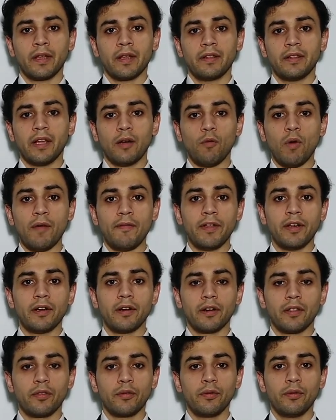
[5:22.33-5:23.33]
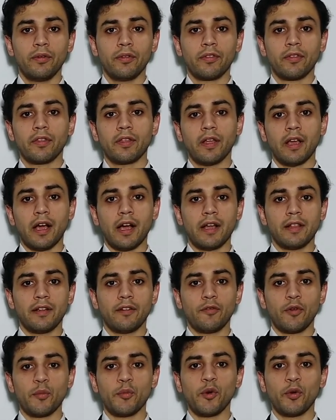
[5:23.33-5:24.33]
the webinar tools, and the
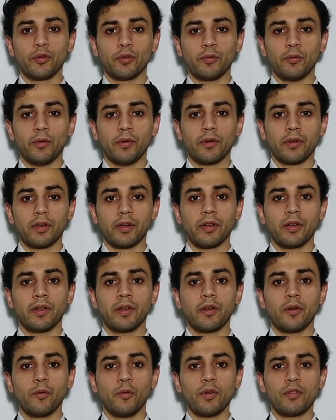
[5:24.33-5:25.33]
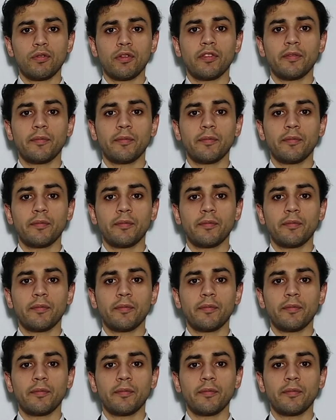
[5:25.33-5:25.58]
remote work. Which one